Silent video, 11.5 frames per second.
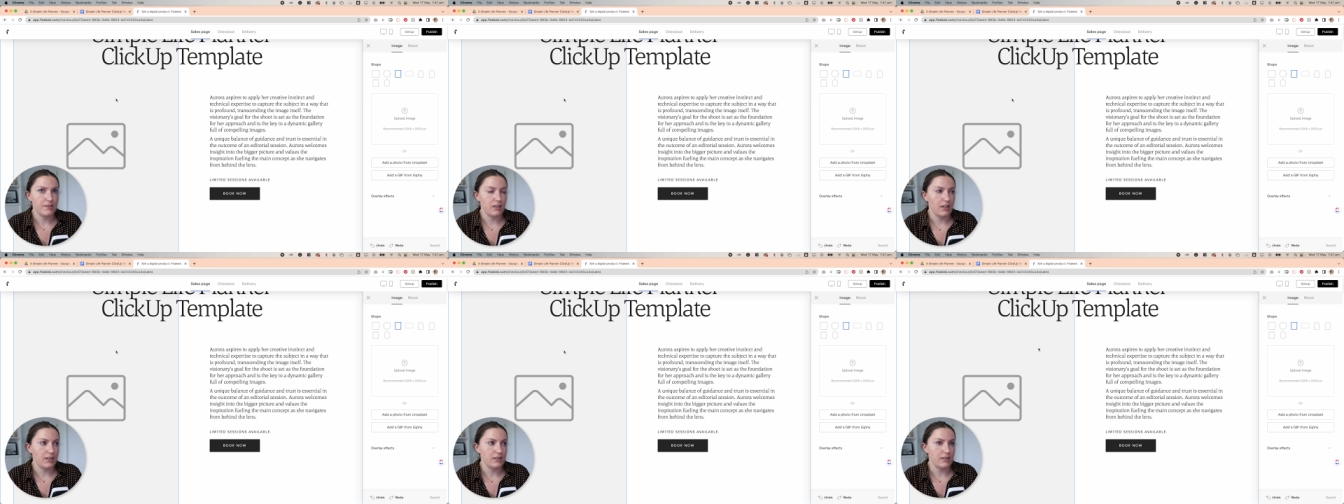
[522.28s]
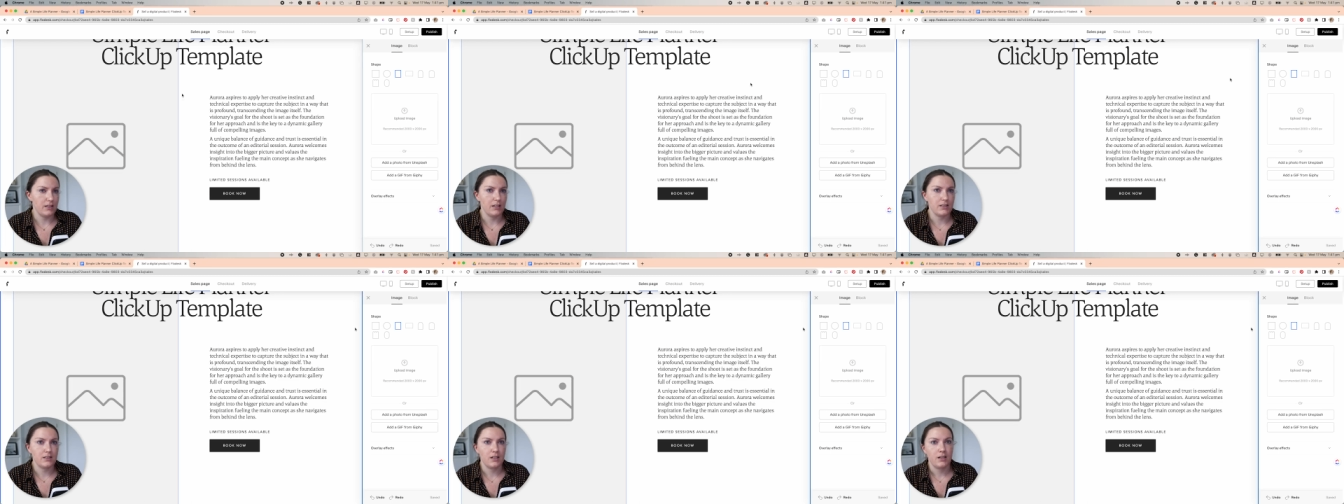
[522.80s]
I've selected
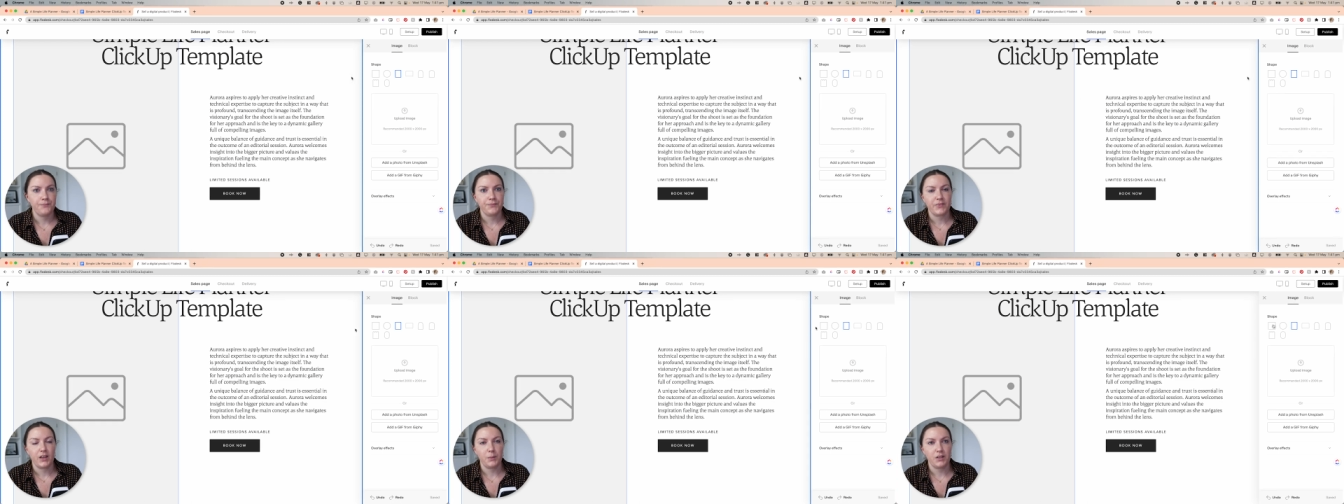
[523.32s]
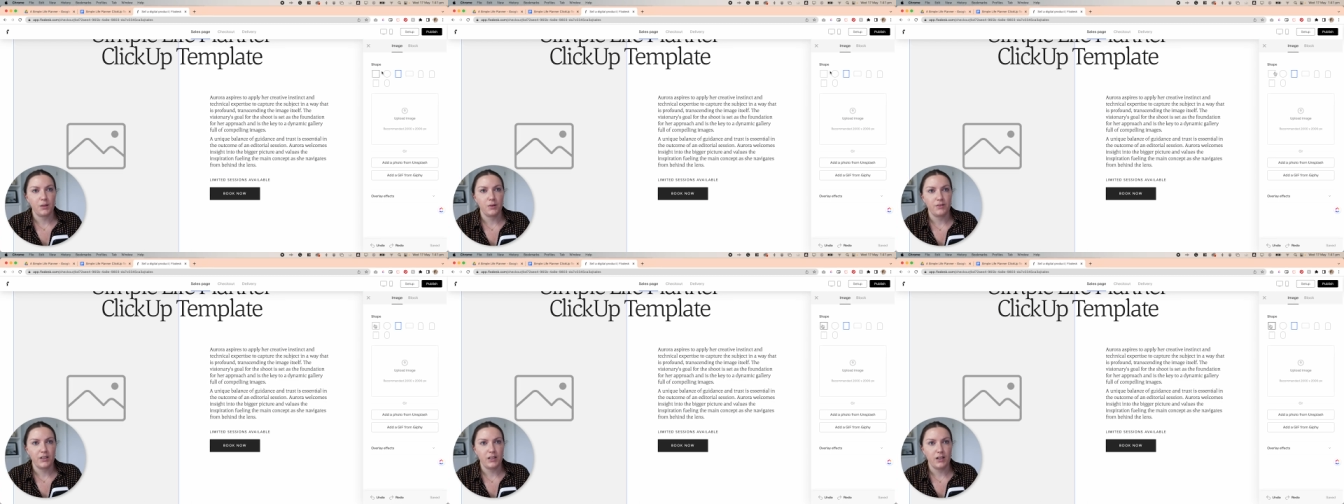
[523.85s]
this. I'm going to come
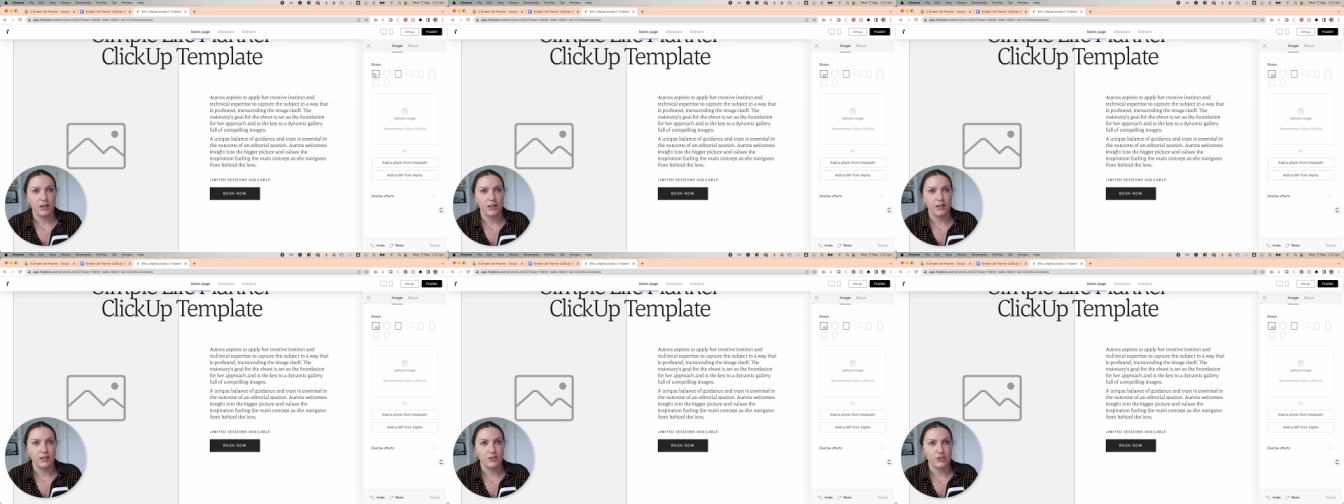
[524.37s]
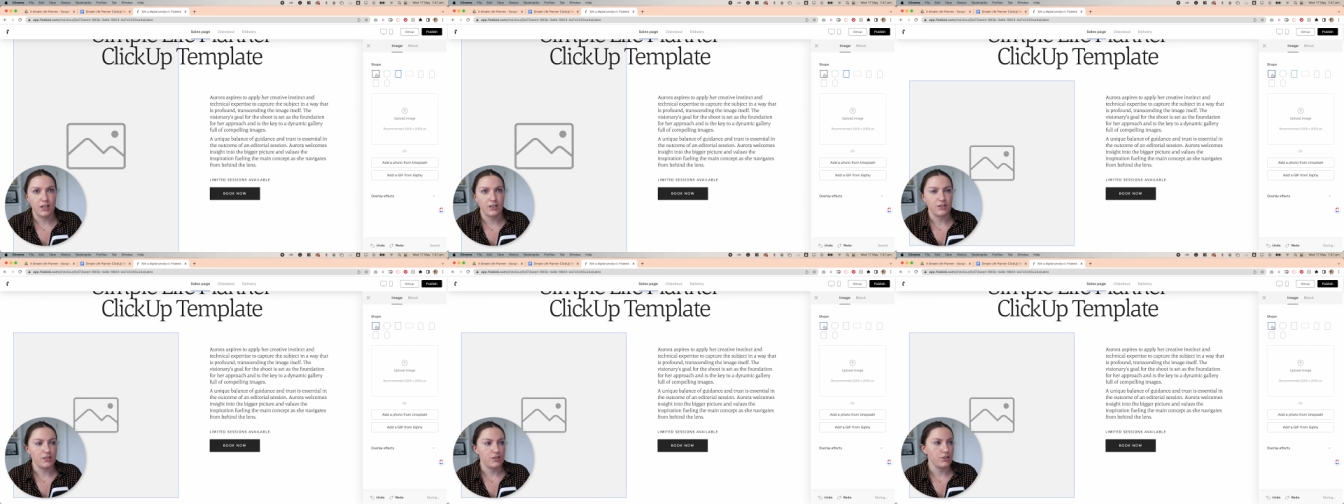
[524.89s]
over here and
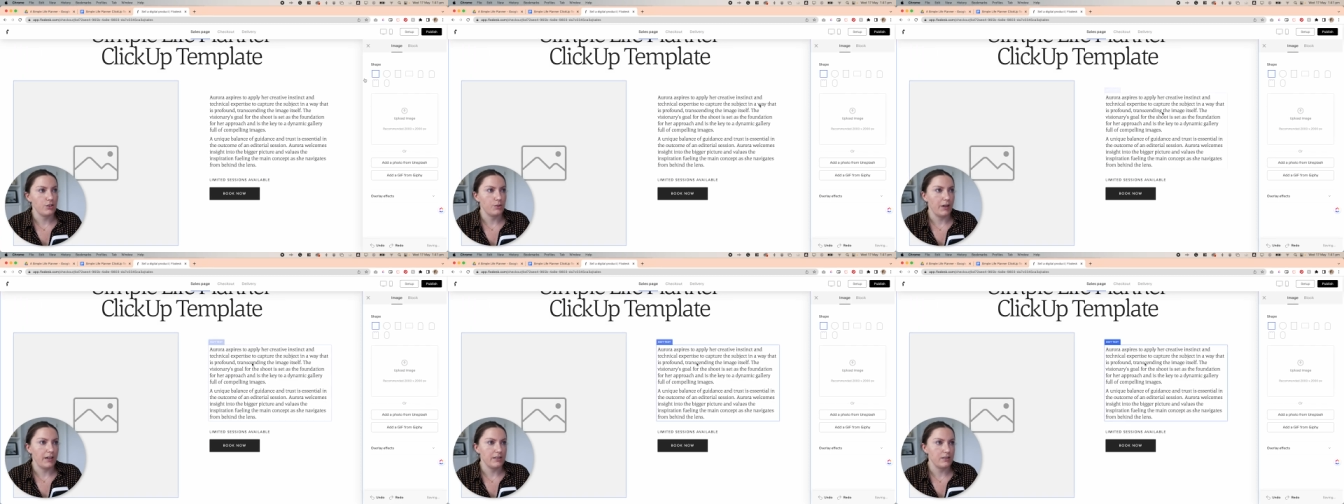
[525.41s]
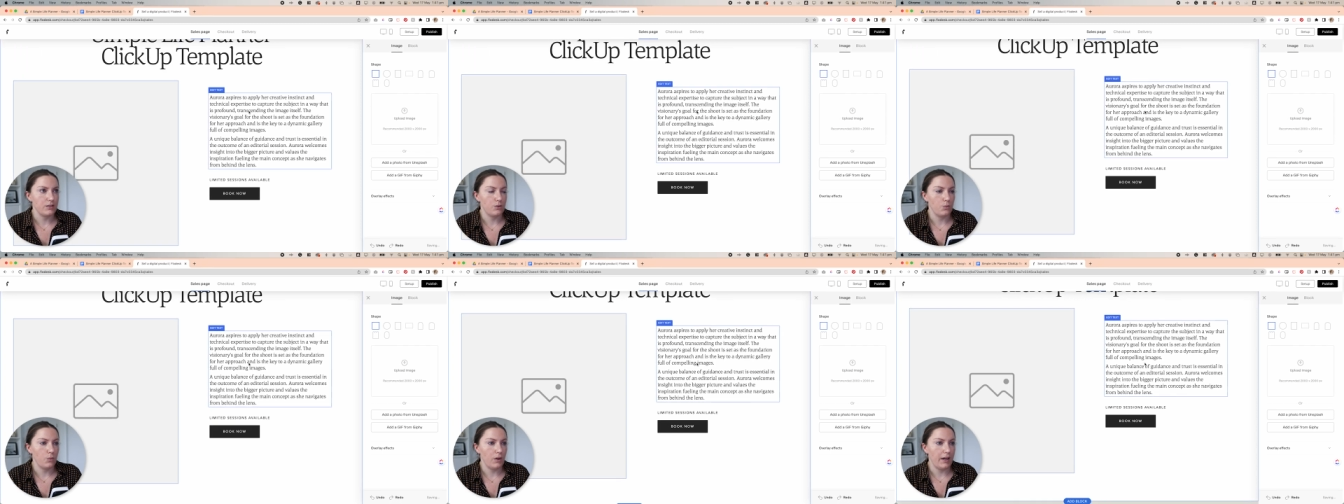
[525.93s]
change this to a
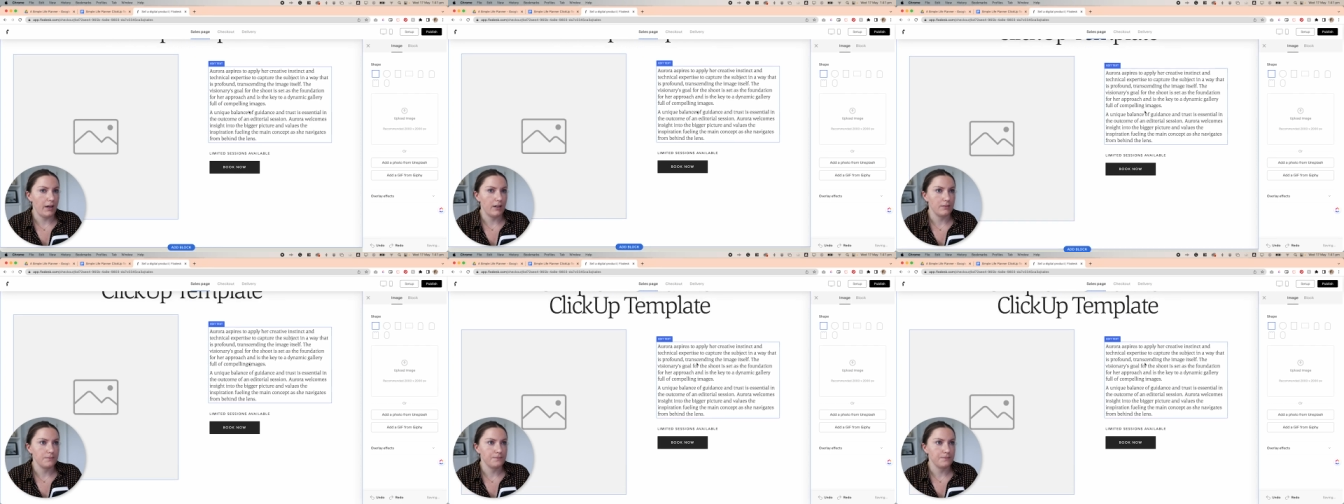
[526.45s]
square.